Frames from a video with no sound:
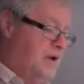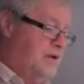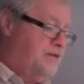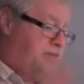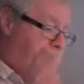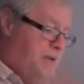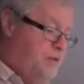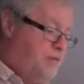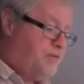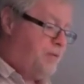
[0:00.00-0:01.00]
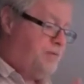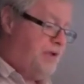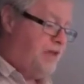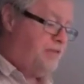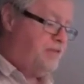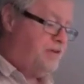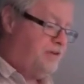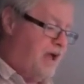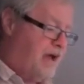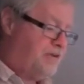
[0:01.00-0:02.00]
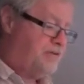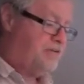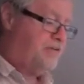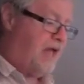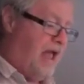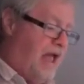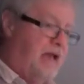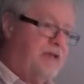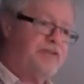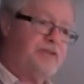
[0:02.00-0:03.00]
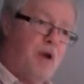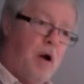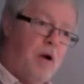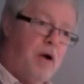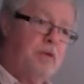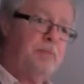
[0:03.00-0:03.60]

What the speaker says: Dispute from death to taxes the hag's scarred